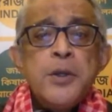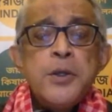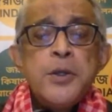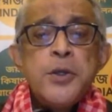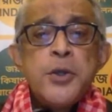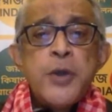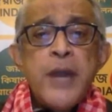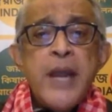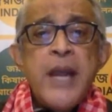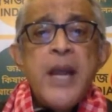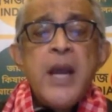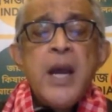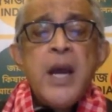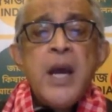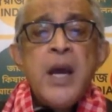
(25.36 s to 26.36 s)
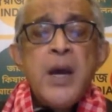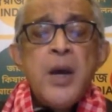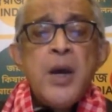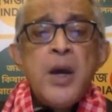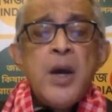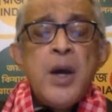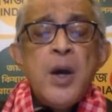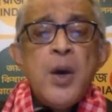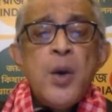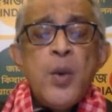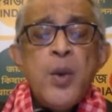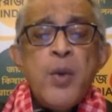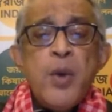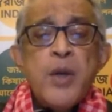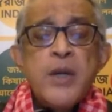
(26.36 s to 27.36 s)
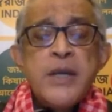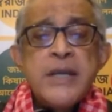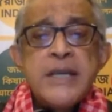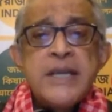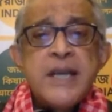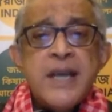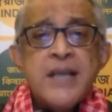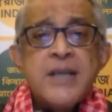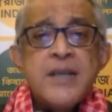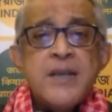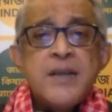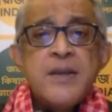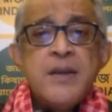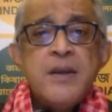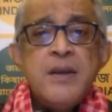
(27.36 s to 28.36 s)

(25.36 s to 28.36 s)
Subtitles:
Today, we want to discuss